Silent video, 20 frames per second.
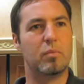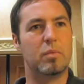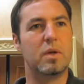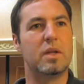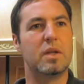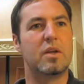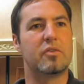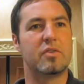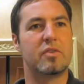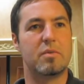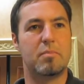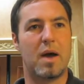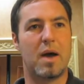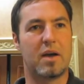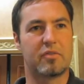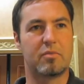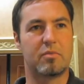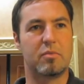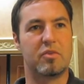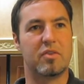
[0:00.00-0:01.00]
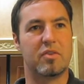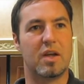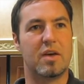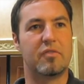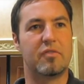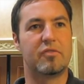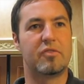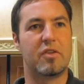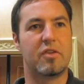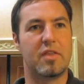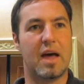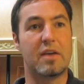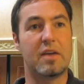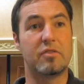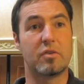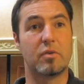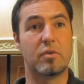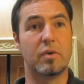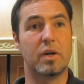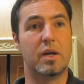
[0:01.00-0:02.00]
really doesn't impact somebody's life to that
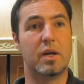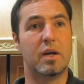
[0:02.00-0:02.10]
degree,